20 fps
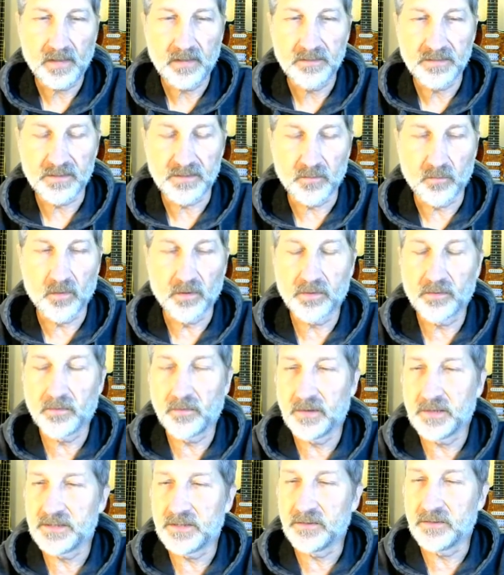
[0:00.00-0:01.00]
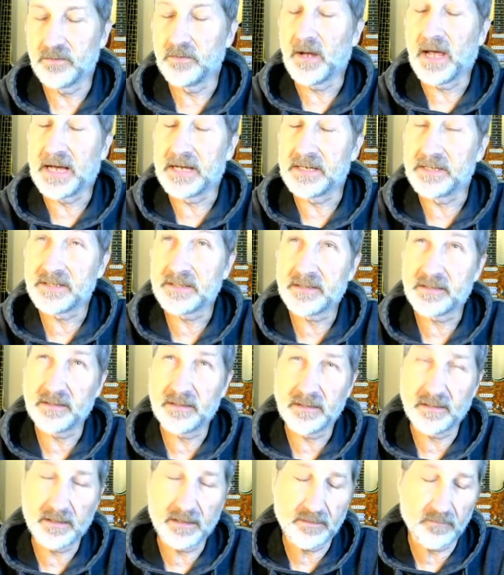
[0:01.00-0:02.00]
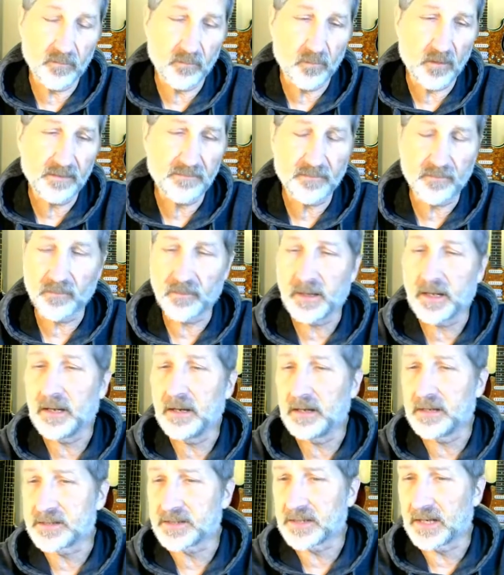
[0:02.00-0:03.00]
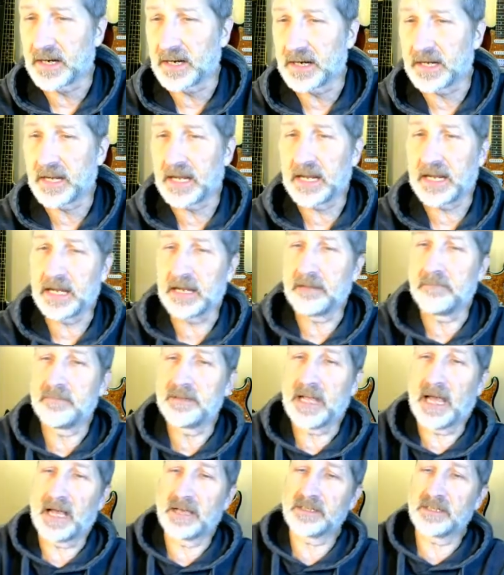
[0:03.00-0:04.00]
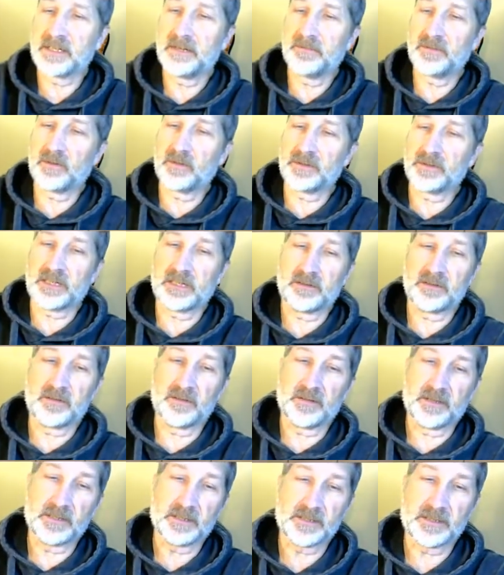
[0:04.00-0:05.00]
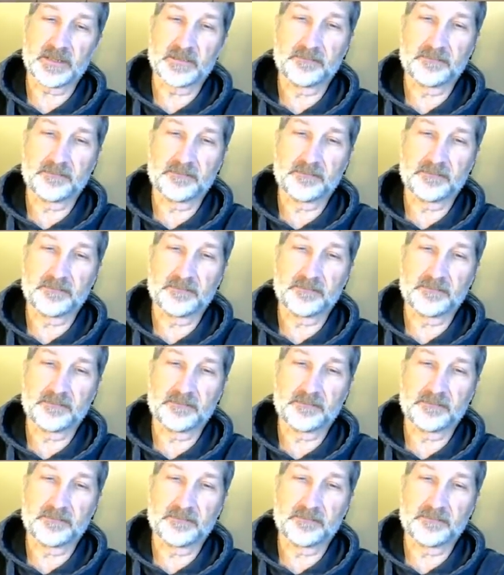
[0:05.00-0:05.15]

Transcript: So we're going to, as the referee, assign a task difficulty to this.